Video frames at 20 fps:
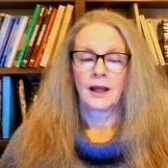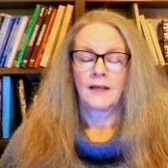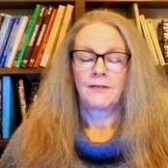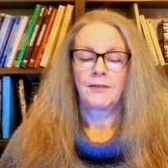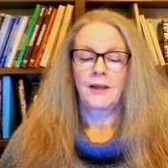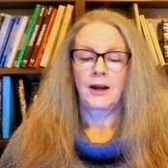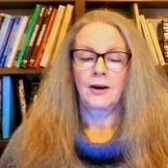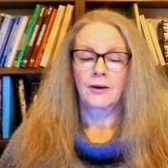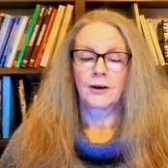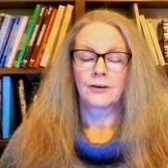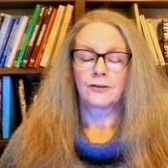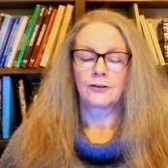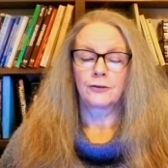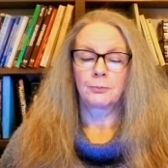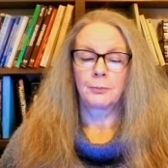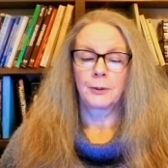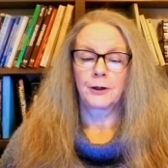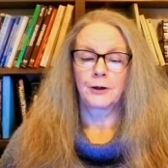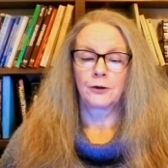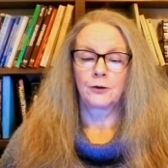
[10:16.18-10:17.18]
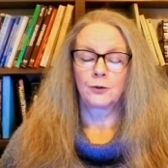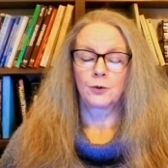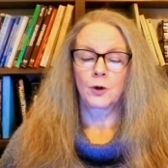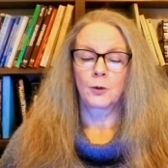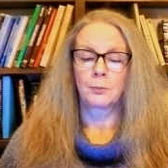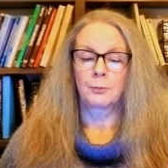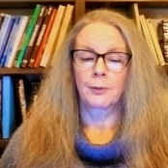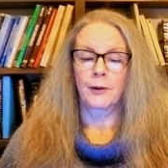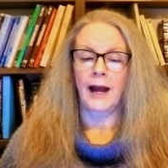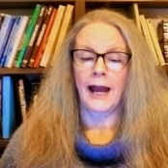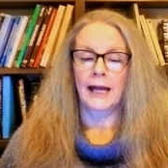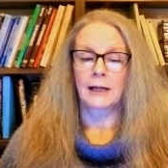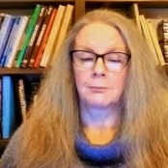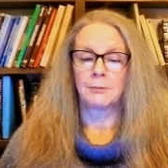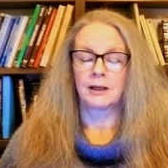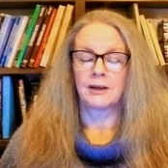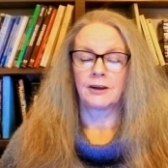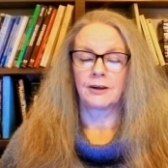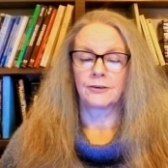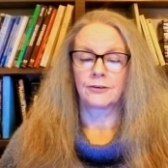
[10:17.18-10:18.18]
They are a spiritual
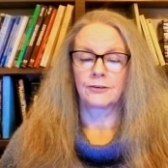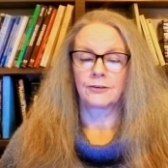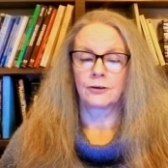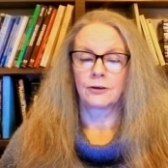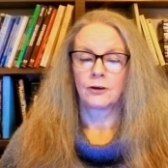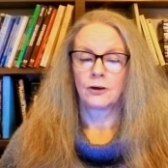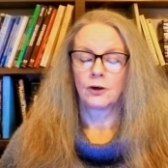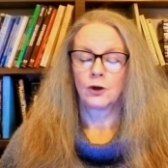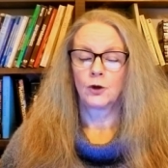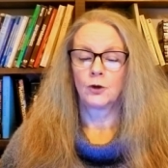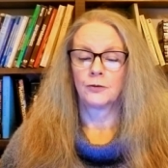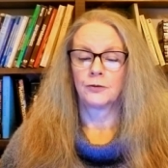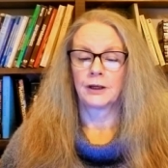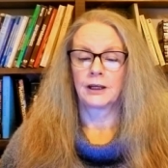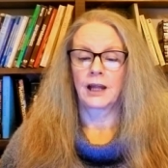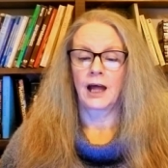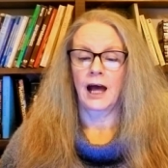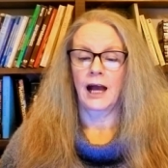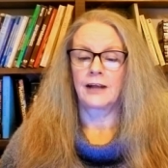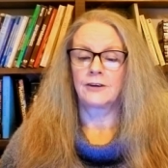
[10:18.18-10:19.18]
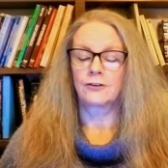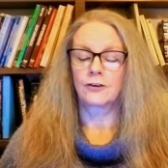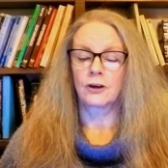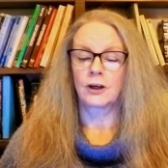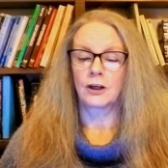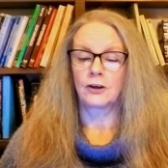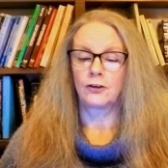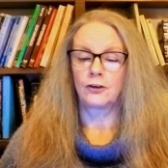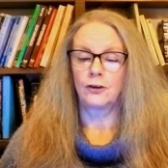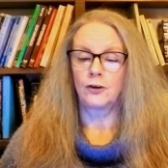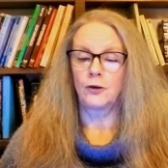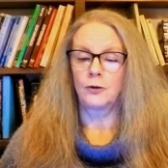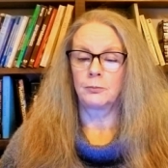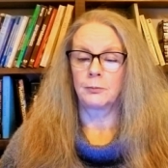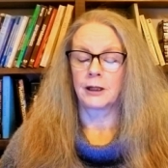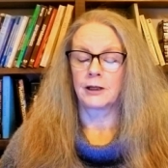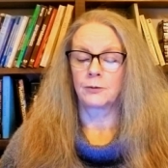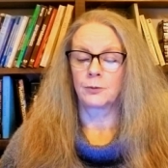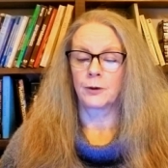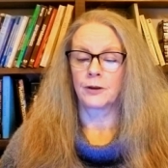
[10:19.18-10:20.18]
pragmatist who relies on
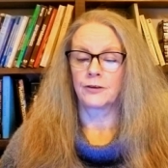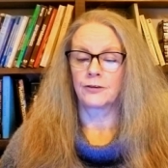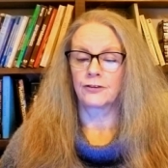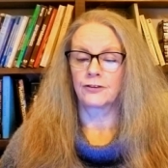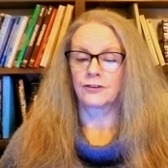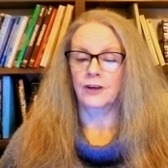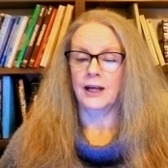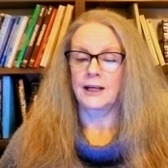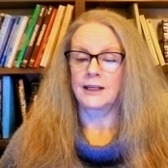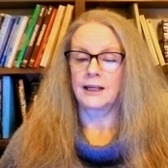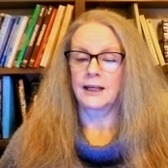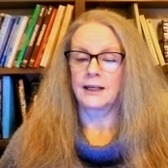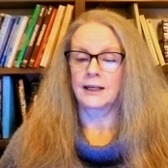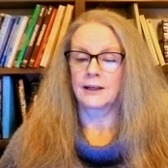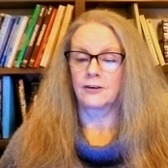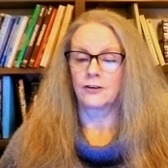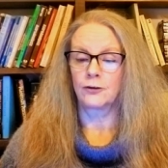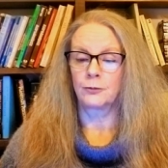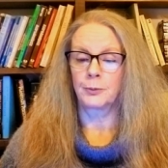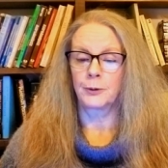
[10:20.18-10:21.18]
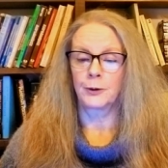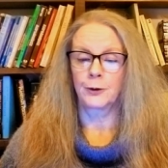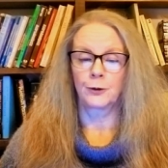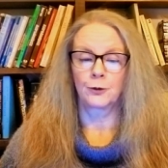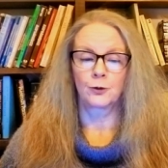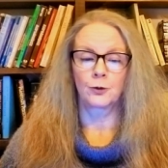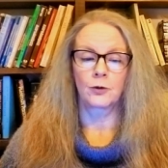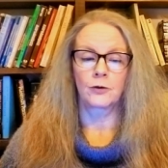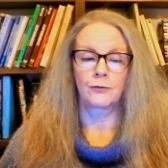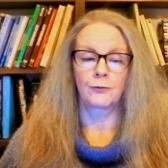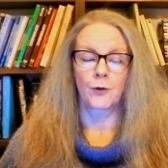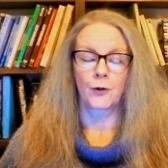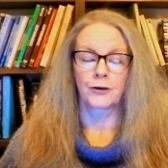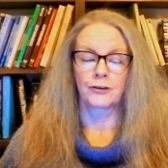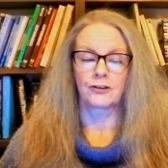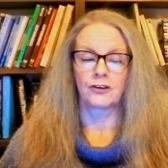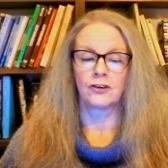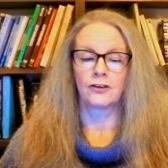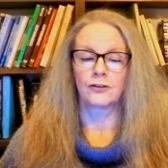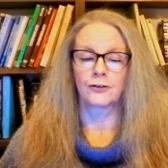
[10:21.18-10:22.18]
attunement with psychic and spiritual
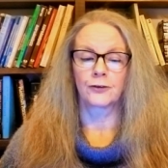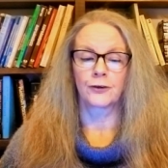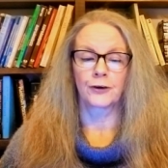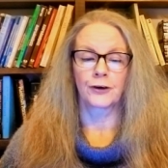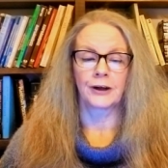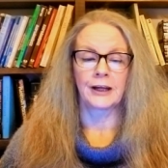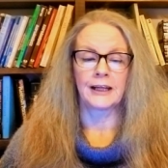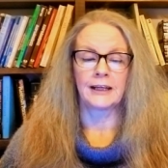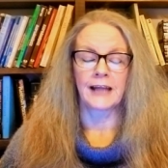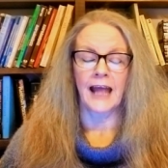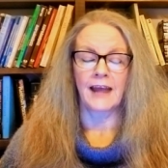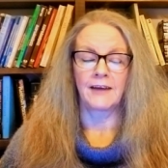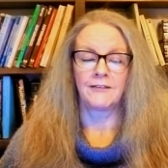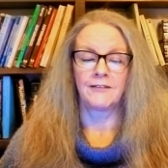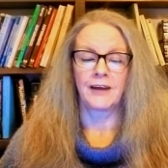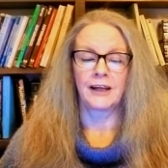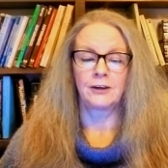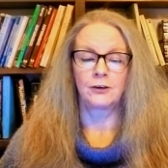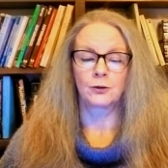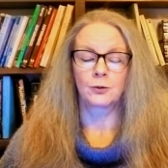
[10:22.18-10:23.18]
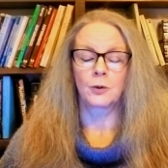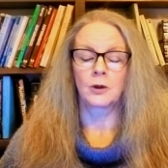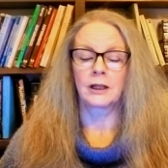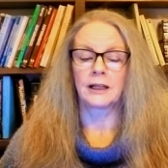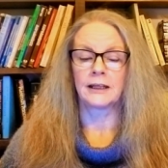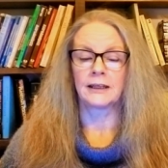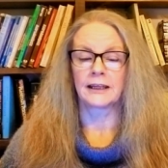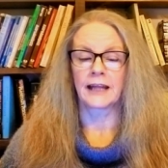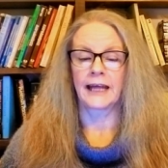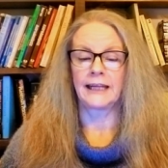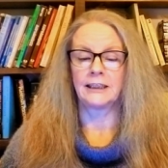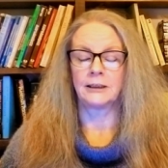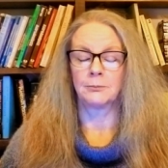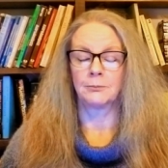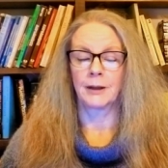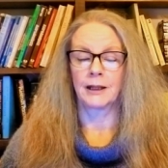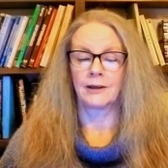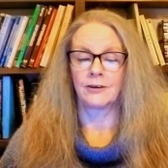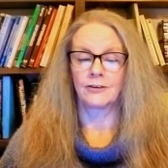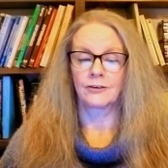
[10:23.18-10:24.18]
forces for eventual
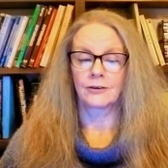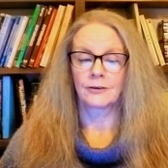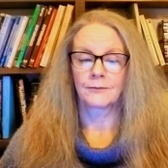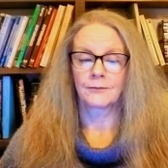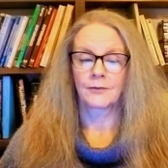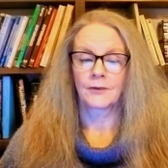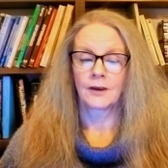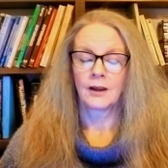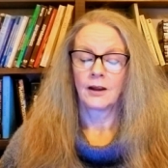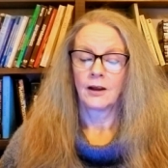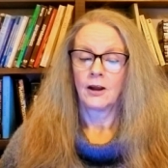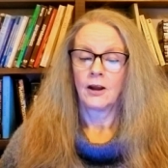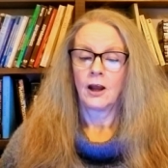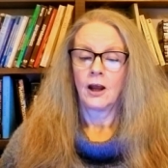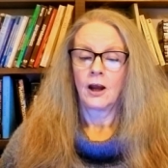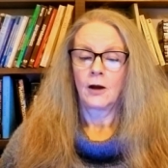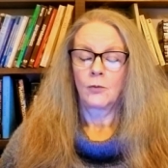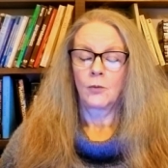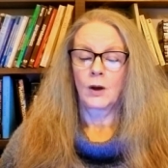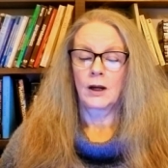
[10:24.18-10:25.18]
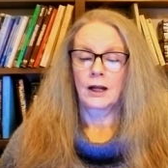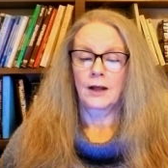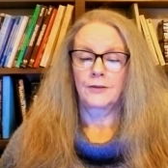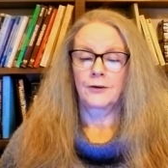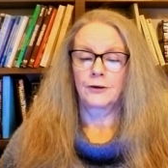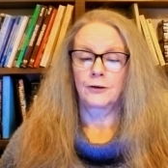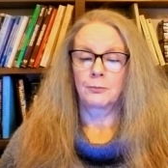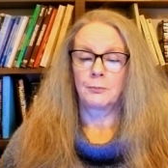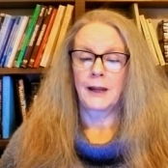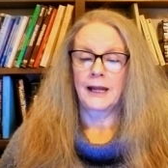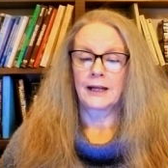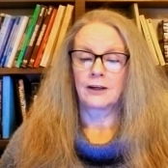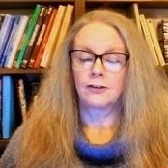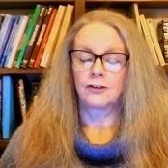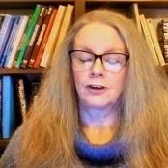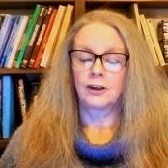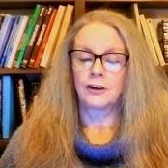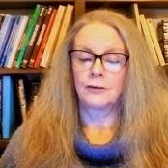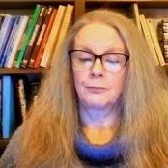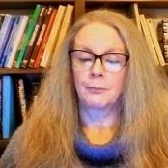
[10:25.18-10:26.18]
enlightenment. What others may
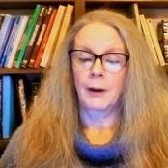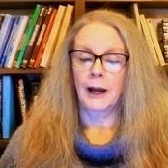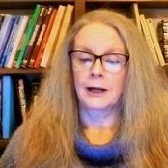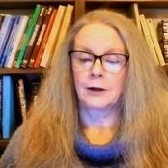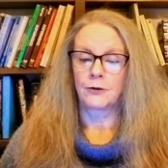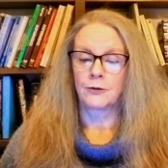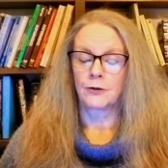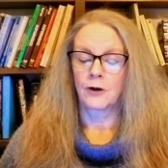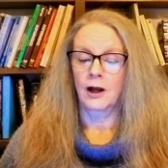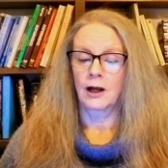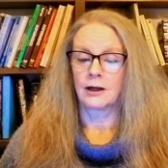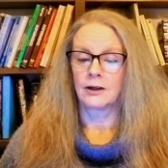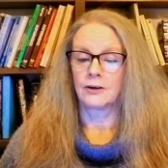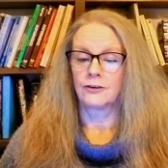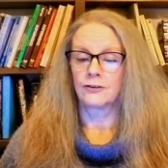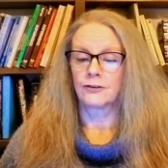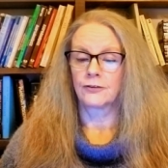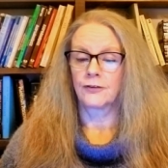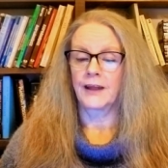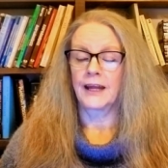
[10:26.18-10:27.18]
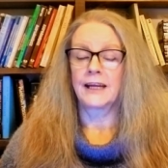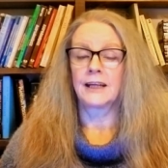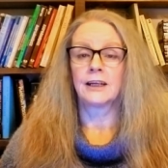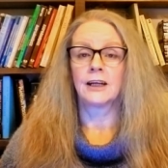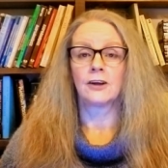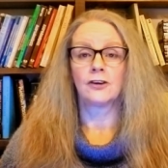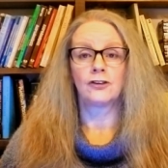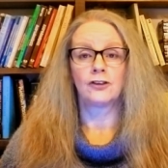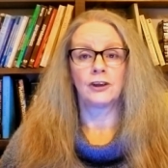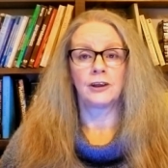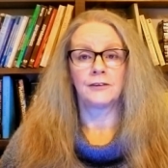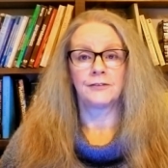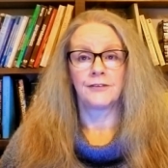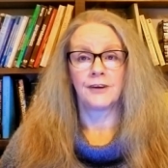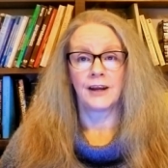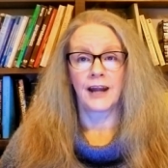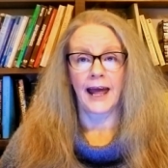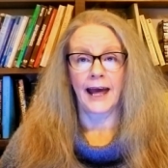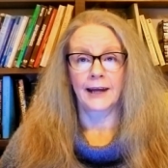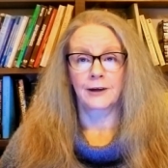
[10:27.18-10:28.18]
achieve by drugs, they can achieve
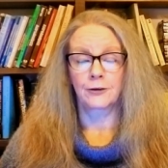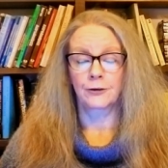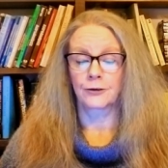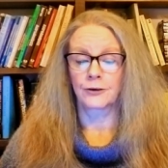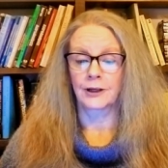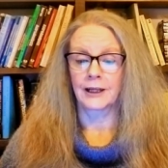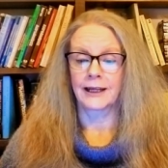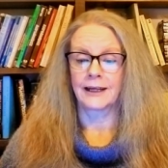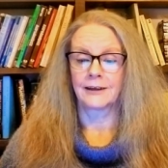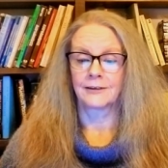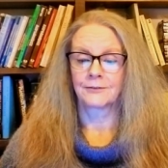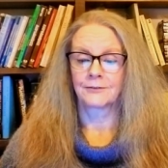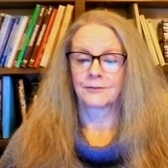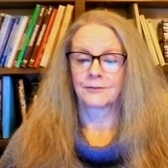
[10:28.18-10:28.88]
naturally.